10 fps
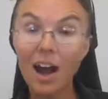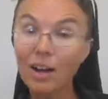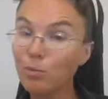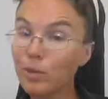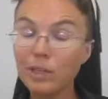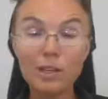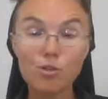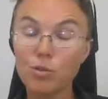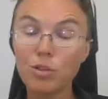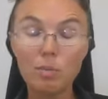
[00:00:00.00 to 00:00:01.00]
I really
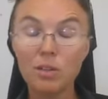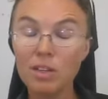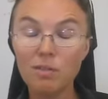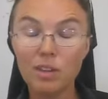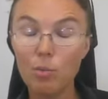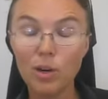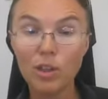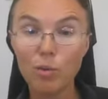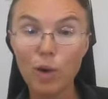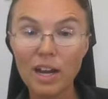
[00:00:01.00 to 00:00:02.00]
truly believe that one of
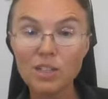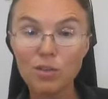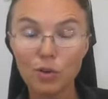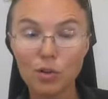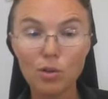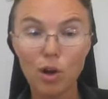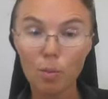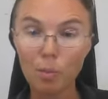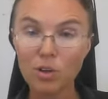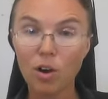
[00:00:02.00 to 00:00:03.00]
the ways for you to
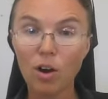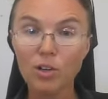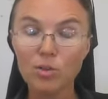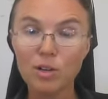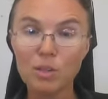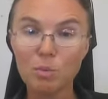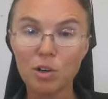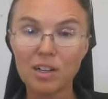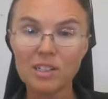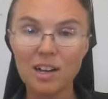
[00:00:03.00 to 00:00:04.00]
open your heart to
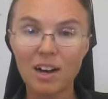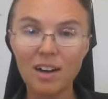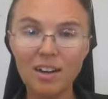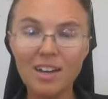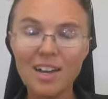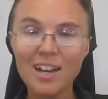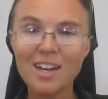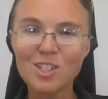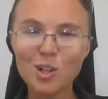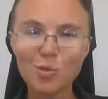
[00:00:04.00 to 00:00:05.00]
experience God
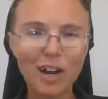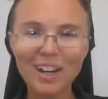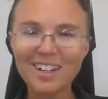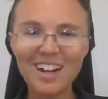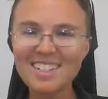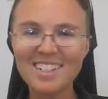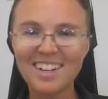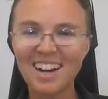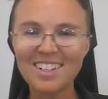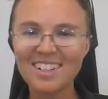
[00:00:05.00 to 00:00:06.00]
is to recognize
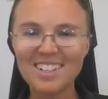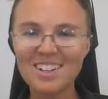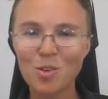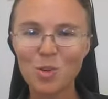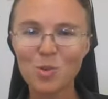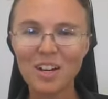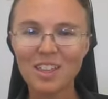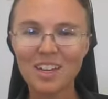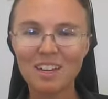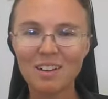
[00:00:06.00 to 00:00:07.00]
that God doesn't owe you
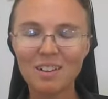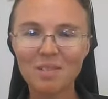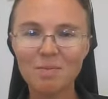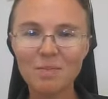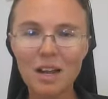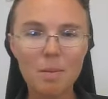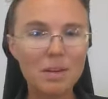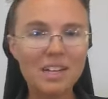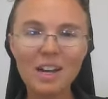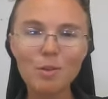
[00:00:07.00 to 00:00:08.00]
anything.
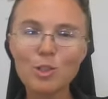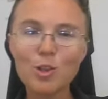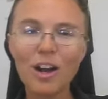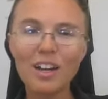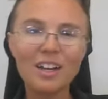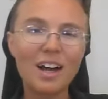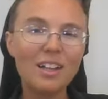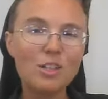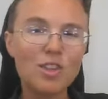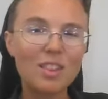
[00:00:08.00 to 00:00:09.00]
Because I was taught in
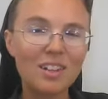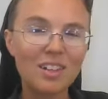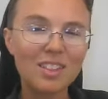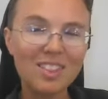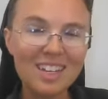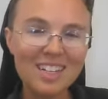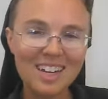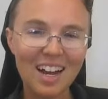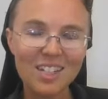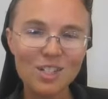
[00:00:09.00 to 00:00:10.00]
college that the the
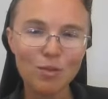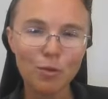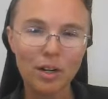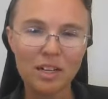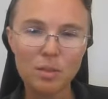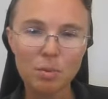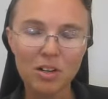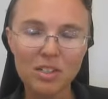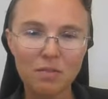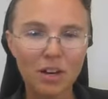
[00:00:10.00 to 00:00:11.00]
test for an
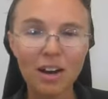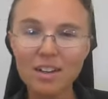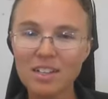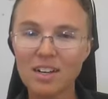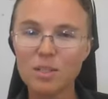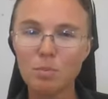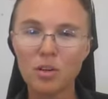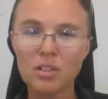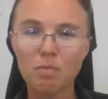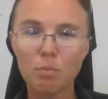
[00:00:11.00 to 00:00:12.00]
experience of God is an
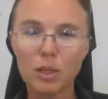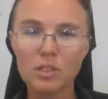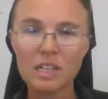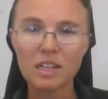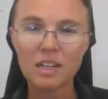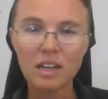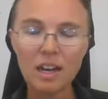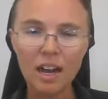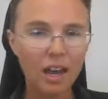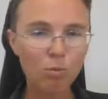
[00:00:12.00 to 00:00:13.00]
experience of mercy.
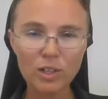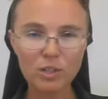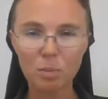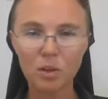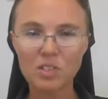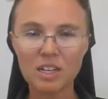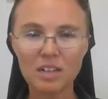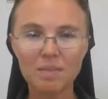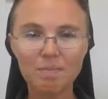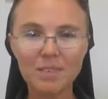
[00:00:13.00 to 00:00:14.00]
And what's
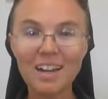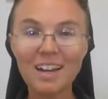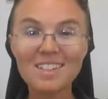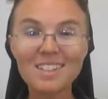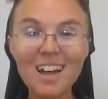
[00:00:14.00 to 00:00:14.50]
mercy? It's